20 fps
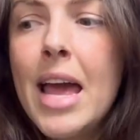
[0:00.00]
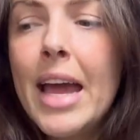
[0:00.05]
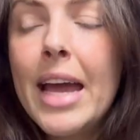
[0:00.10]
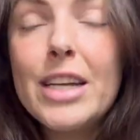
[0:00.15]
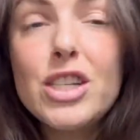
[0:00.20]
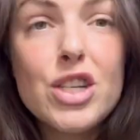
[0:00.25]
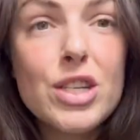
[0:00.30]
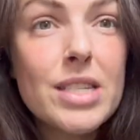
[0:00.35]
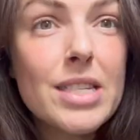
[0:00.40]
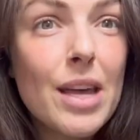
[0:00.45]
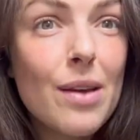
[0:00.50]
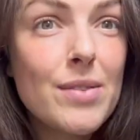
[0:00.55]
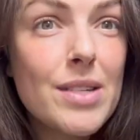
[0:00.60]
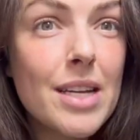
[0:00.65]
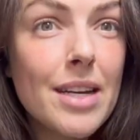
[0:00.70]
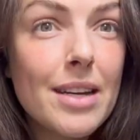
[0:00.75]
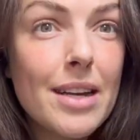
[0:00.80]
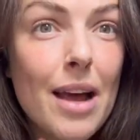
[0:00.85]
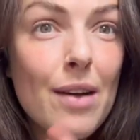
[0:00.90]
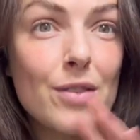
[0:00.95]
it just gives
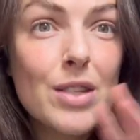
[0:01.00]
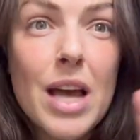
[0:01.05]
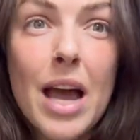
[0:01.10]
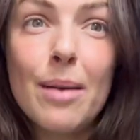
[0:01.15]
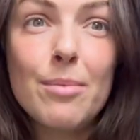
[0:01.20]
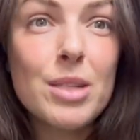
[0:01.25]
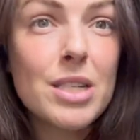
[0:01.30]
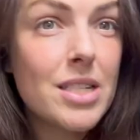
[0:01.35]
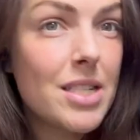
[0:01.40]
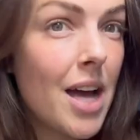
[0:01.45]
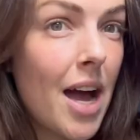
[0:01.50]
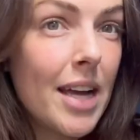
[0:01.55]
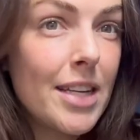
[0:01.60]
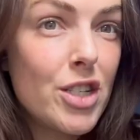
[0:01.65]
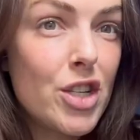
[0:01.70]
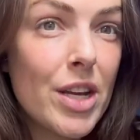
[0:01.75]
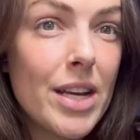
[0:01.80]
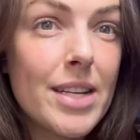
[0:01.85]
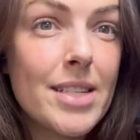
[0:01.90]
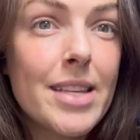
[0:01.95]
it enough time to
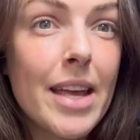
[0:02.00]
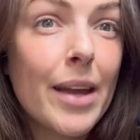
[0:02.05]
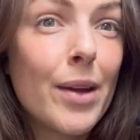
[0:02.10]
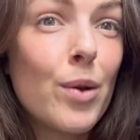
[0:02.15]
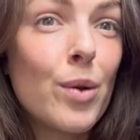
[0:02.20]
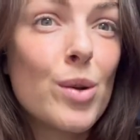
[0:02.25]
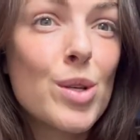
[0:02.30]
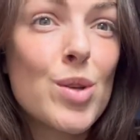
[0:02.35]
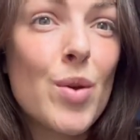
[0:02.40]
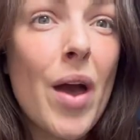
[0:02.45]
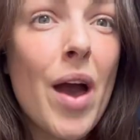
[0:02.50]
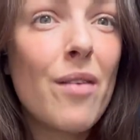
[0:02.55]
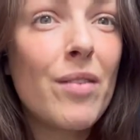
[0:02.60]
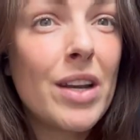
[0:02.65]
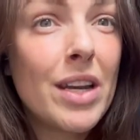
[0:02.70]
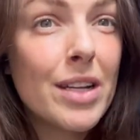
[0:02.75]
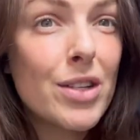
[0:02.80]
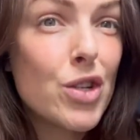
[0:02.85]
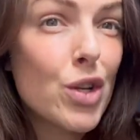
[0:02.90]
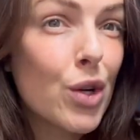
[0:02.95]
digest. I can also have a
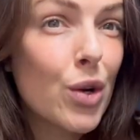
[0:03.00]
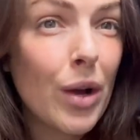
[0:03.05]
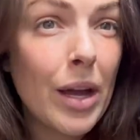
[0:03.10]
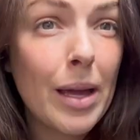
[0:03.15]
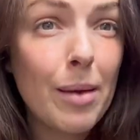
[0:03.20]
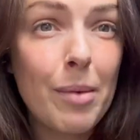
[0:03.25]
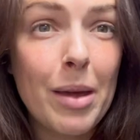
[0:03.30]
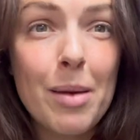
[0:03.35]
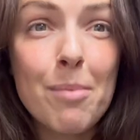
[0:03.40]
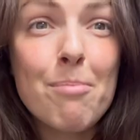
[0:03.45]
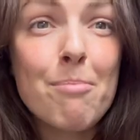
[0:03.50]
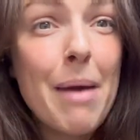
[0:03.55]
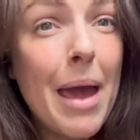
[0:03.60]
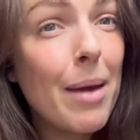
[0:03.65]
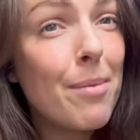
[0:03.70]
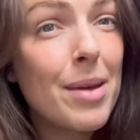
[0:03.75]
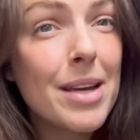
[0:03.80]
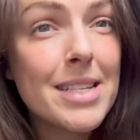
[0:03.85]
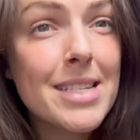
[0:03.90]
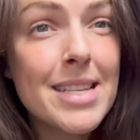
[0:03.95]
ninja creamy,
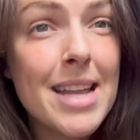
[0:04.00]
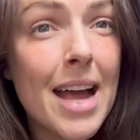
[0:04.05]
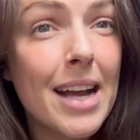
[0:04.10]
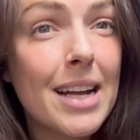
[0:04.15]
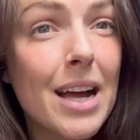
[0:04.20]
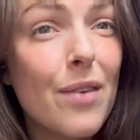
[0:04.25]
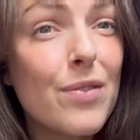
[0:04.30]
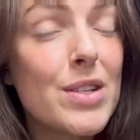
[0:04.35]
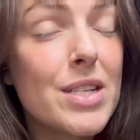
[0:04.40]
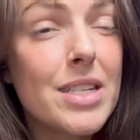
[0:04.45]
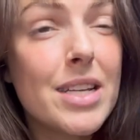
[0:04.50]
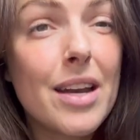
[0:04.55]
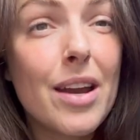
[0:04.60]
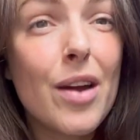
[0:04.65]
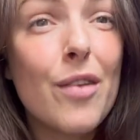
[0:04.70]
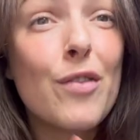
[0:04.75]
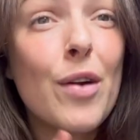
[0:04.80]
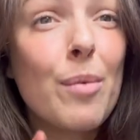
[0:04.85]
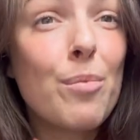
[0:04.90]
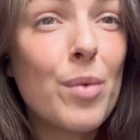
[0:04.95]
maybe a snack after dinner
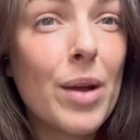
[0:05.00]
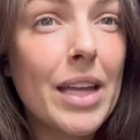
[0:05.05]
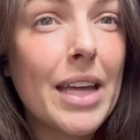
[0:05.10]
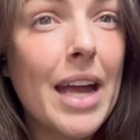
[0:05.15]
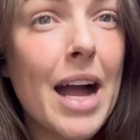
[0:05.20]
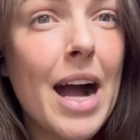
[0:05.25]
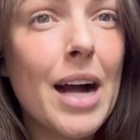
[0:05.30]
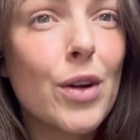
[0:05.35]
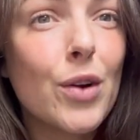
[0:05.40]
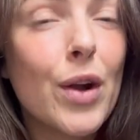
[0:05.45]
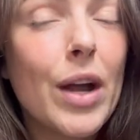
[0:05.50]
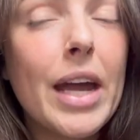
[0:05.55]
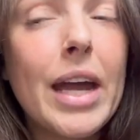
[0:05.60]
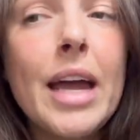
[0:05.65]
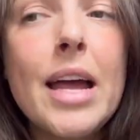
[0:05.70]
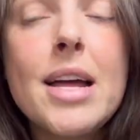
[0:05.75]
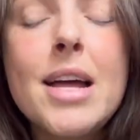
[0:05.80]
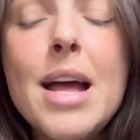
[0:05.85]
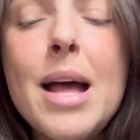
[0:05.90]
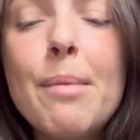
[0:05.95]
if I'm really
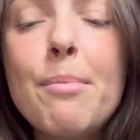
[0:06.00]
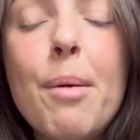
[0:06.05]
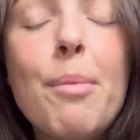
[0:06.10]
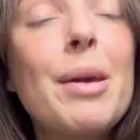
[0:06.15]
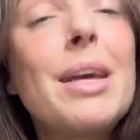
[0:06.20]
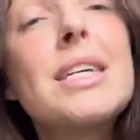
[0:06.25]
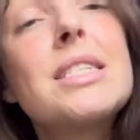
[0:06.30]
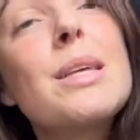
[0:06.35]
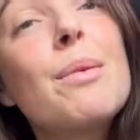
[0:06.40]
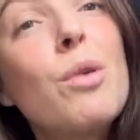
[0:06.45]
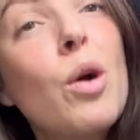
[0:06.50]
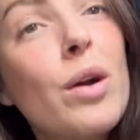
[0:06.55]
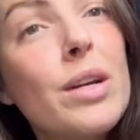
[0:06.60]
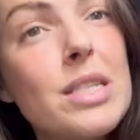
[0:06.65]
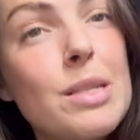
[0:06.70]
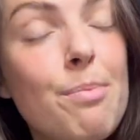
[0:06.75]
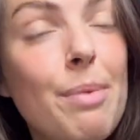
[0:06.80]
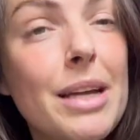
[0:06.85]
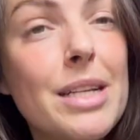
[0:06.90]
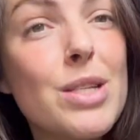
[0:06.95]
hungry, but because I'm going
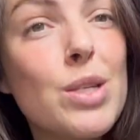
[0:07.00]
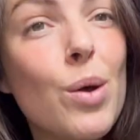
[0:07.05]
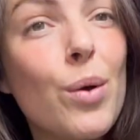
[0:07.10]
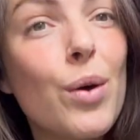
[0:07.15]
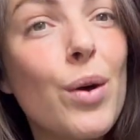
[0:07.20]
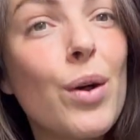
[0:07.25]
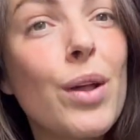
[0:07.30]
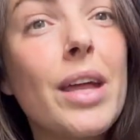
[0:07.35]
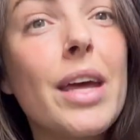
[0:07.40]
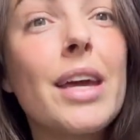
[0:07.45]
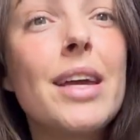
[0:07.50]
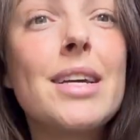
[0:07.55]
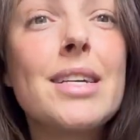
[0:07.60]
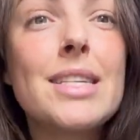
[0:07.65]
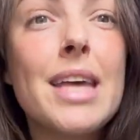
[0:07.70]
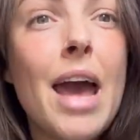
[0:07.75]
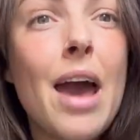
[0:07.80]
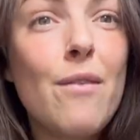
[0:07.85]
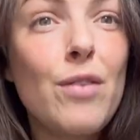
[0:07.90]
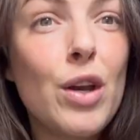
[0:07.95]
to bed so early because
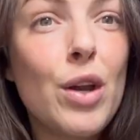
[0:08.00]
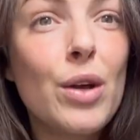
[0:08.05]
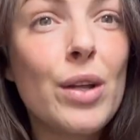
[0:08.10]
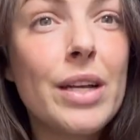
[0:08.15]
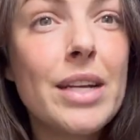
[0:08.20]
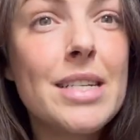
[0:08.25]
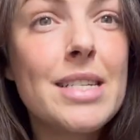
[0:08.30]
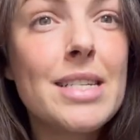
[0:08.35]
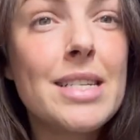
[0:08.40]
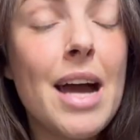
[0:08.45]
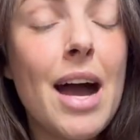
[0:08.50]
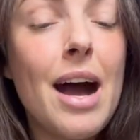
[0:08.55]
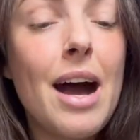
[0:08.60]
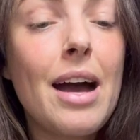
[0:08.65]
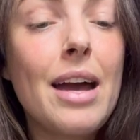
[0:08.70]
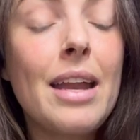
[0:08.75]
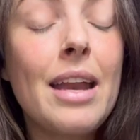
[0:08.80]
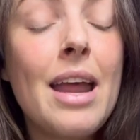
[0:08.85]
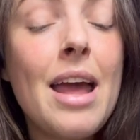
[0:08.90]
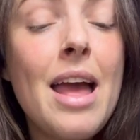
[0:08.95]
I have an early
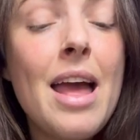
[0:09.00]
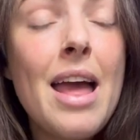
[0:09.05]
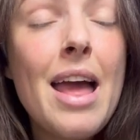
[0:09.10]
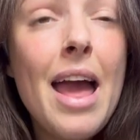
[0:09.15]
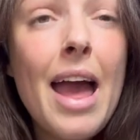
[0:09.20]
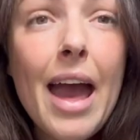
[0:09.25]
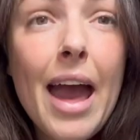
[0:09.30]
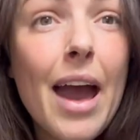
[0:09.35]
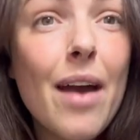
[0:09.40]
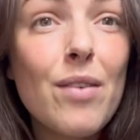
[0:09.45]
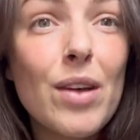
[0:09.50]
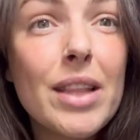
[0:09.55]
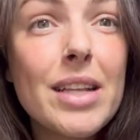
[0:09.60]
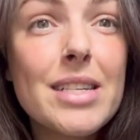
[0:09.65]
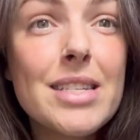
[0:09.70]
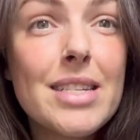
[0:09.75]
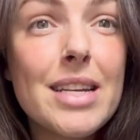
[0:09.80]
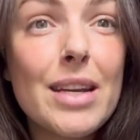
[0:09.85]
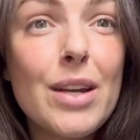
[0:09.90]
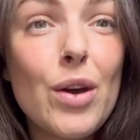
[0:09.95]
start, having
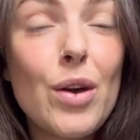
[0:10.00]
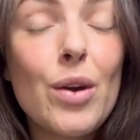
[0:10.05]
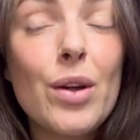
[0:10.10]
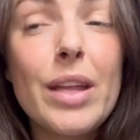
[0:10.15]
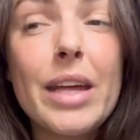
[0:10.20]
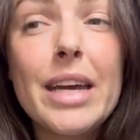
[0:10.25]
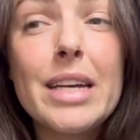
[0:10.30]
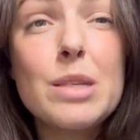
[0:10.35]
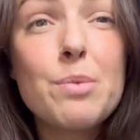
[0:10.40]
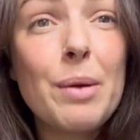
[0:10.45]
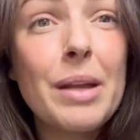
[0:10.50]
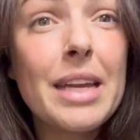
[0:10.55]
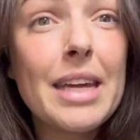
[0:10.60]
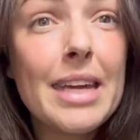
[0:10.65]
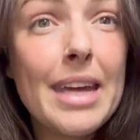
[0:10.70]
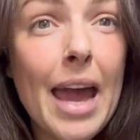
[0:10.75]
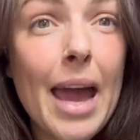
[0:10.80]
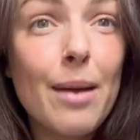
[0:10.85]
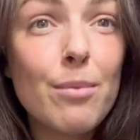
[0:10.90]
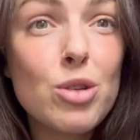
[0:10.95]
this dinner early has been a
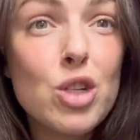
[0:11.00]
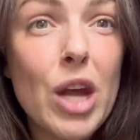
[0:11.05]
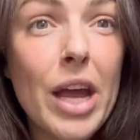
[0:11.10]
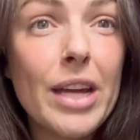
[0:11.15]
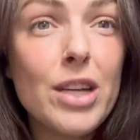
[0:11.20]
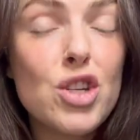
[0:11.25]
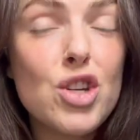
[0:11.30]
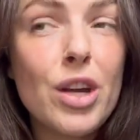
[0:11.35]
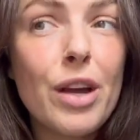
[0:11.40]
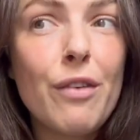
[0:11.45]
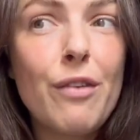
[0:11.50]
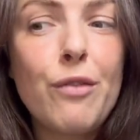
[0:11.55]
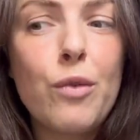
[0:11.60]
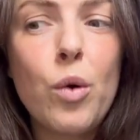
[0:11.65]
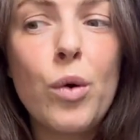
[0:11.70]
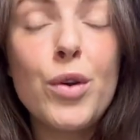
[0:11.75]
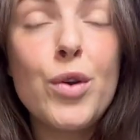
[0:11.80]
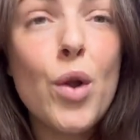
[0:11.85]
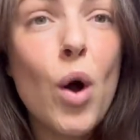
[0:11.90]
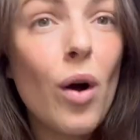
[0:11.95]
game changer
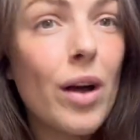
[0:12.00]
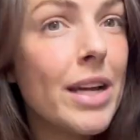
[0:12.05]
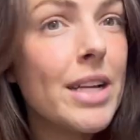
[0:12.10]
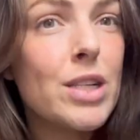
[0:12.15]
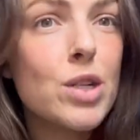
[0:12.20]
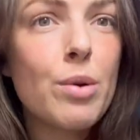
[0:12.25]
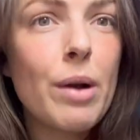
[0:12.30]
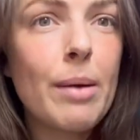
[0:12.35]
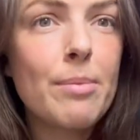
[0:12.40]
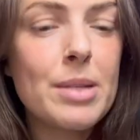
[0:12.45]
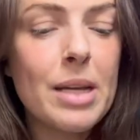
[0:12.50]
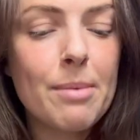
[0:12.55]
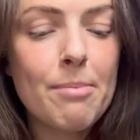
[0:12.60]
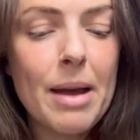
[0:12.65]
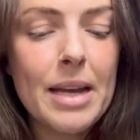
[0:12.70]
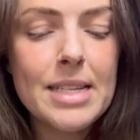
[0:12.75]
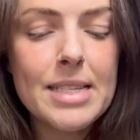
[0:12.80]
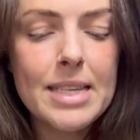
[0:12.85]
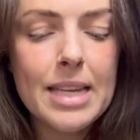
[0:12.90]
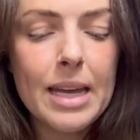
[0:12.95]
for not interrupting
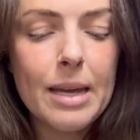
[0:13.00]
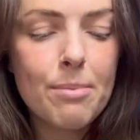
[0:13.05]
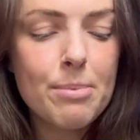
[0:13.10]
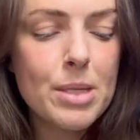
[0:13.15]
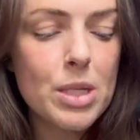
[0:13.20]
my sleep.